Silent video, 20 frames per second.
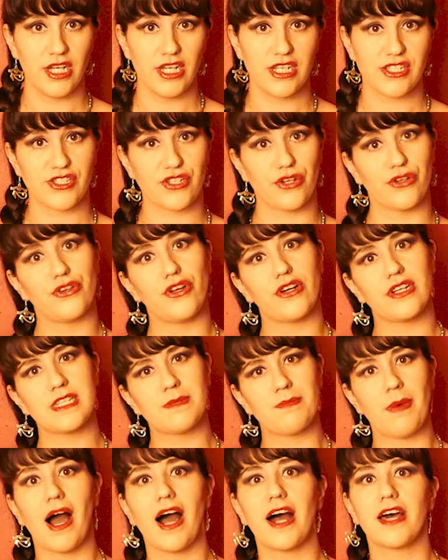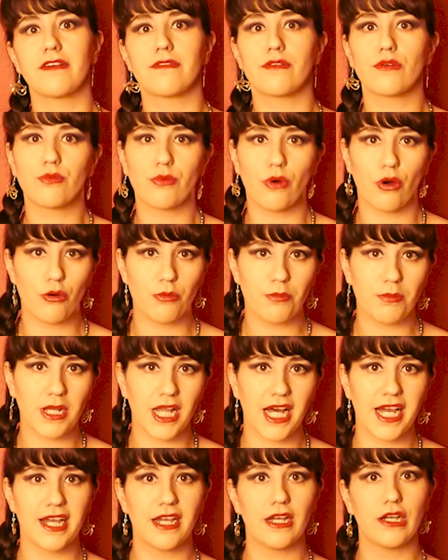So not as part of a role
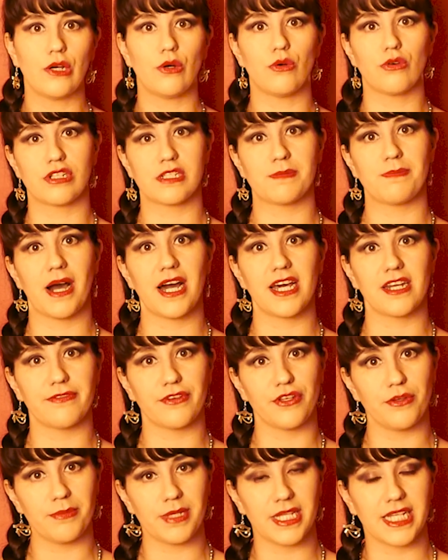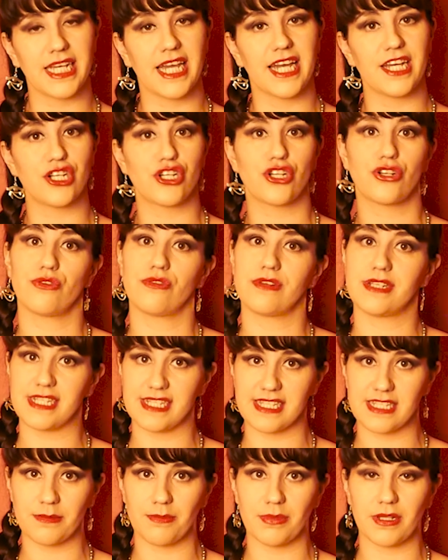play or as part of humiliation or
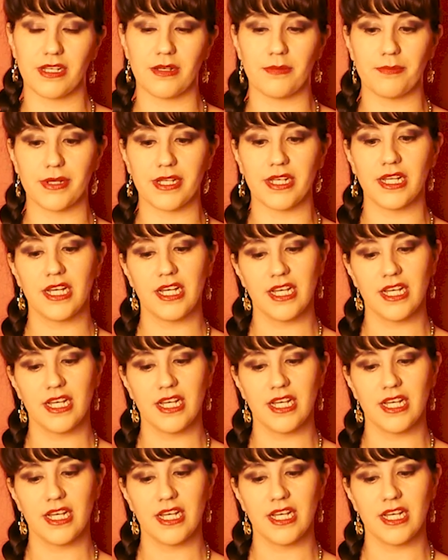discipline, but